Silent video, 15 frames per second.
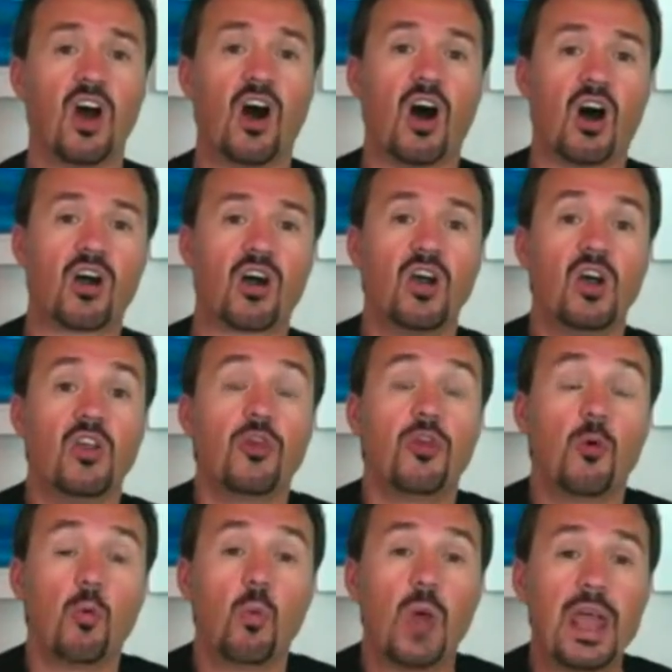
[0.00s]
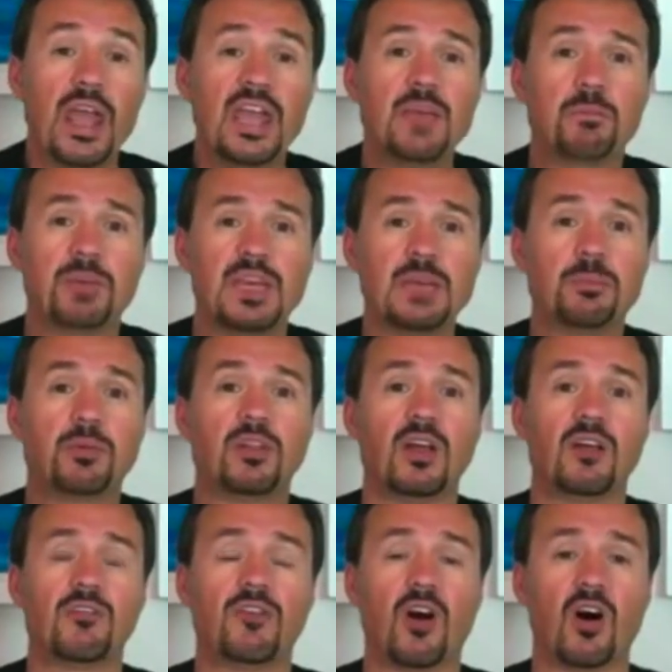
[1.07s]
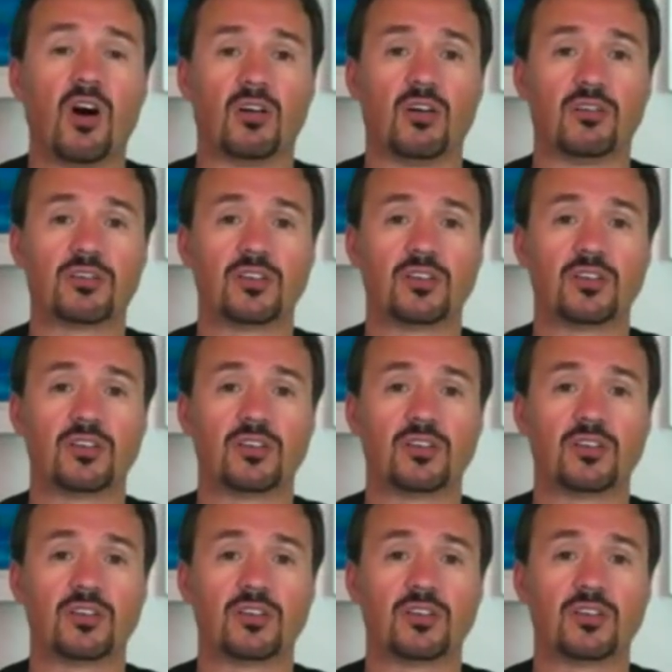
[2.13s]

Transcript: are the way people evolved.